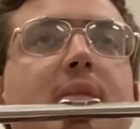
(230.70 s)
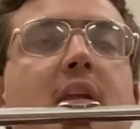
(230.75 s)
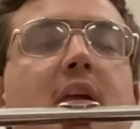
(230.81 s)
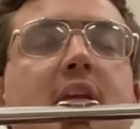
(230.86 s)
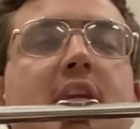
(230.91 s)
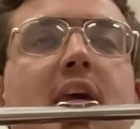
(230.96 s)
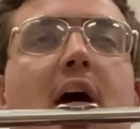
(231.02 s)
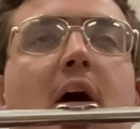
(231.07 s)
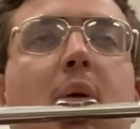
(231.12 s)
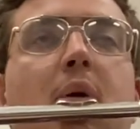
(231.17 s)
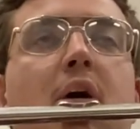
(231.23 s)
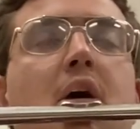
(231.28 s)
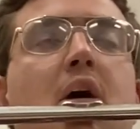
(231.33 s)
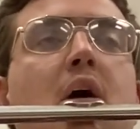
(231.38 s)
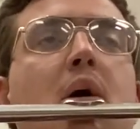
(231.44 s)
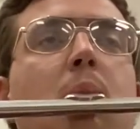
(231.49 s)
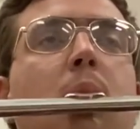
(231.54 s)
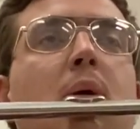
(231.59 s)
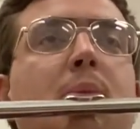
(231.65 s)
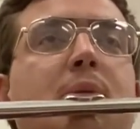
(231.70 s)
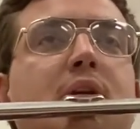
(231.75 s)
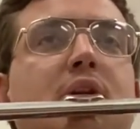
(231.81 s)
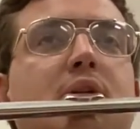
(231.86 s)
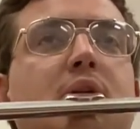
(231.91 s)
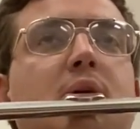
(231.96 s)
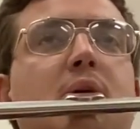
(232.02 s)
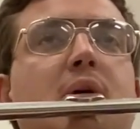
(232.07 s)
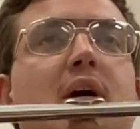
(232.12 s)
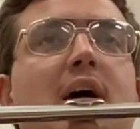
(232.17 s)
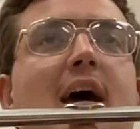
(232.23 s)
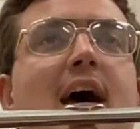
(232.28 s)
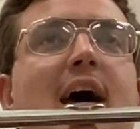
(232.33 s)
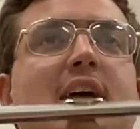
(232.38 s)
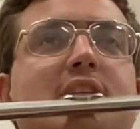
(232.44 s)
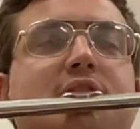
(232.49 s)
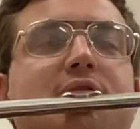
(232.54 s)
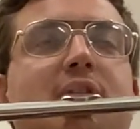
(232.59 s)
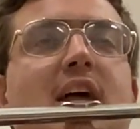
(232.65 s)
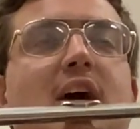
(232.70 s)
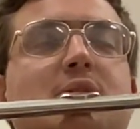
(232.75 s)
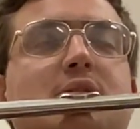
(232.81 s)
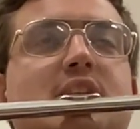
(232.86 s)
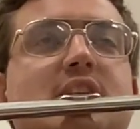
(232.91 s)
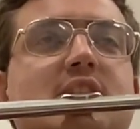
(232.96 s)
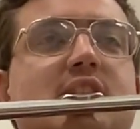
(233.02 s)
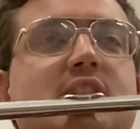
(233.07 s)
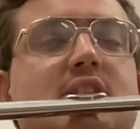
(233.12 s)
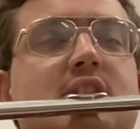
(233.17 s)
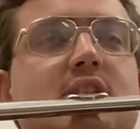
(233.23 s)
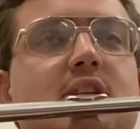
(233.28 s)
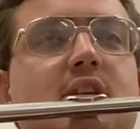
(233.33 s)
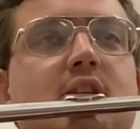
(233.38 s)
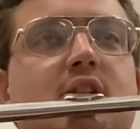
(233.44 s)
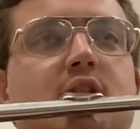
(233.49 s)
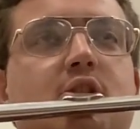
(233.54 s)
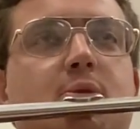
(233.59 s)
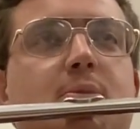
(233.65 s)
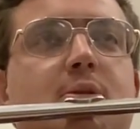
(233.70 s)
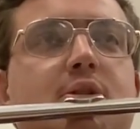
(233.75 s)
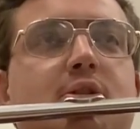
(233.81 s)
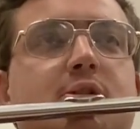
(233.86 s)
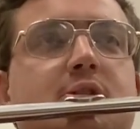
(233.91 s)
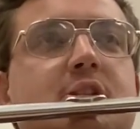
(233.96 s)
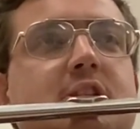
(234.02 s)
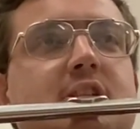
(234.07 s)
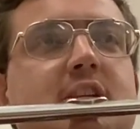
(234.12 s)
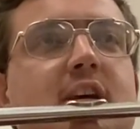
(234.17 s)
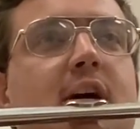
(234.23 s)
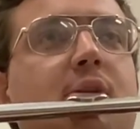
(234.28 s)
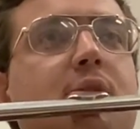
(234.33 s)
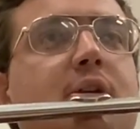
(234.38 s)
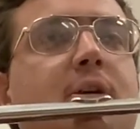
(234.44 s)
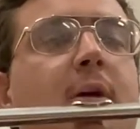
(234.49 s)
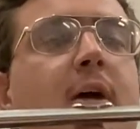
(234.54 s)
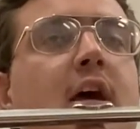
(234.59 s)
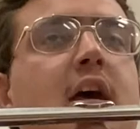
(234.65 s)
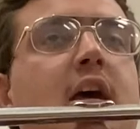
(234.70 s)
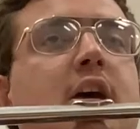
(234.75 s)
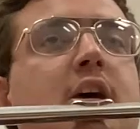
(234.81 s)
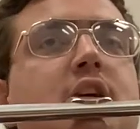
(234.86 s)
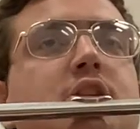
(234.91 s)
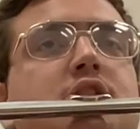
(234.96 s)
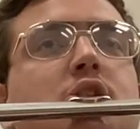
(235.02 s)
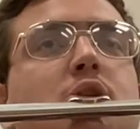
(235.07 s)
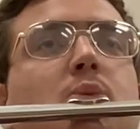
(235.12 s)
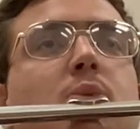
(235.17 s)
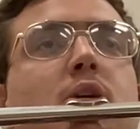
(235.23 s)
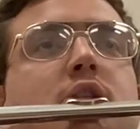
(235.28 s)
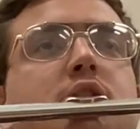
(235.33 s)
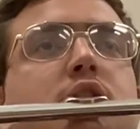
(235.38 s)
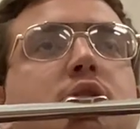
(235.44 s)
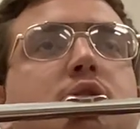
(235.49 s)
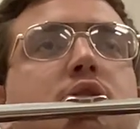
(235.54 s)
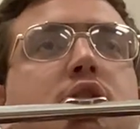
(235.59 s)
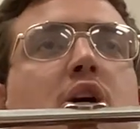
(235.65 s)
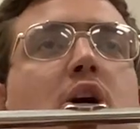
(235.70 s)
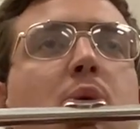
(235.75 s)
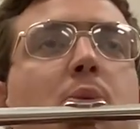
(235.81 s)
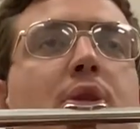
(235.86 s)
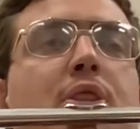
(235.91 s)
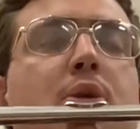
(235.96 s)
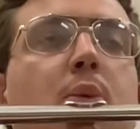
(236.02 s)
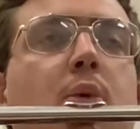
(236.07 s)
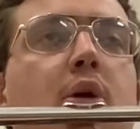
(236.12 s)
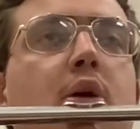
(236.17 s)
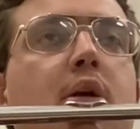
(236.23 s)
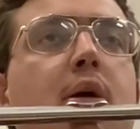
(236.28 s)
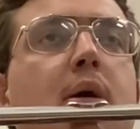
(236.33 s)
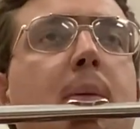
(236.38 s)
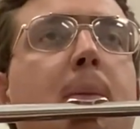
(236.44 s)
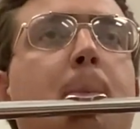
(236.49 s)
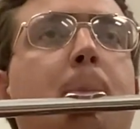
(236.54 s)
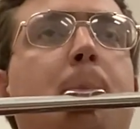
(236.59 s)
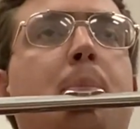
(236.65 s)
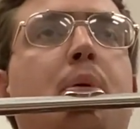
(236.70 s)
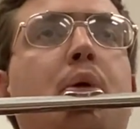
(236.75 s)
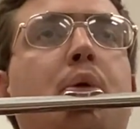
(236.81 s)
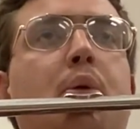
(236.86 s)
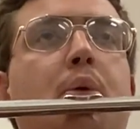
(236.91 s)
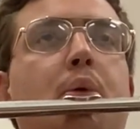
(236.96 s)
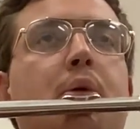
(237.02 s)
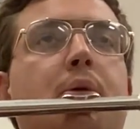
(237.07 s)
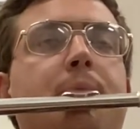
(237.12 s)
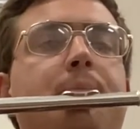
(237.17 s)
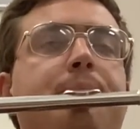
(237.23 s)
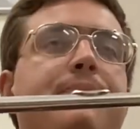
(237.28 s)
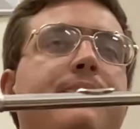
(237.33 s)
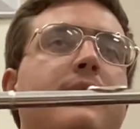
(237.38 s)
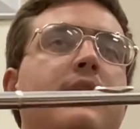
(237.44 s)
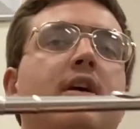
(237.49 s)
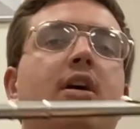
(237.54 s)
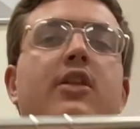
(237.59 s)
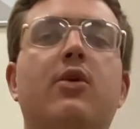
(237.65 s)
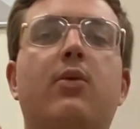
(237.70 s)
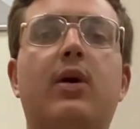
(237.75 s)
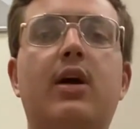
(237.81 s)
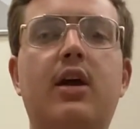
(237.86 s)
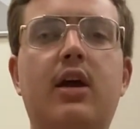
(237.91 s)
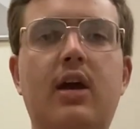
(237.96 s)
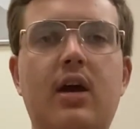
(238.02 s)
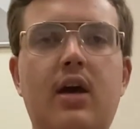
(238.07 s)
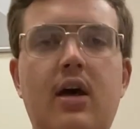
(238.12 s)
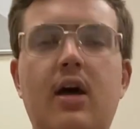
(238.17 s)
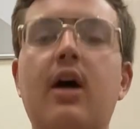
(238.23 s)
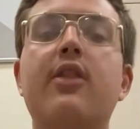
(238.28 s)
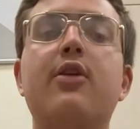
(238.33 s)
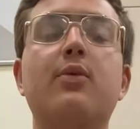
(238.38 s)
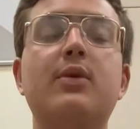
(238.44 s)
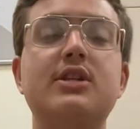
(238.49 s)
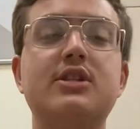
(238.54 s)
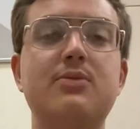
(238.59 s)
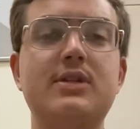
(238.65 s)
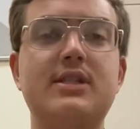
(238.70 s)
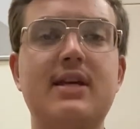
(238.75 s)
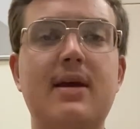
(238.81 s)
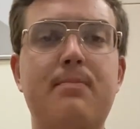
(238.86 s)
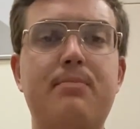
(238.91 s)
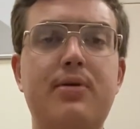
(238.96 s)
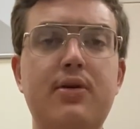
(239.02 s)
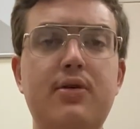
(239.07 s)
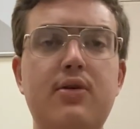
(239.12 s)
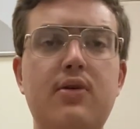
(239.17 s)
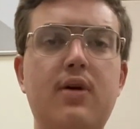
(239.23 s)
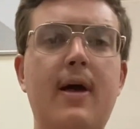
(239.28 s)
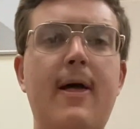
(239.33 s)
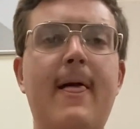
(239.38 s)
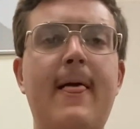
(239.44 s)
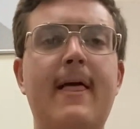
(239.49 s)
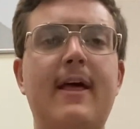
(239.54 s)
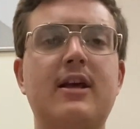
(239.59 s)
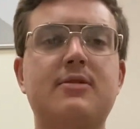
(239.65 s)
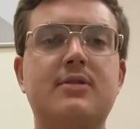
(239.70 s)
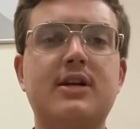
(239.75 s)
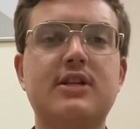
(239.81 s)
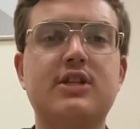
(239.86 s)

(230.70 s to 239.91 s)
Now, what we do as flautists to produce a sound is you want to start with the word poo. And the reason we say poo is because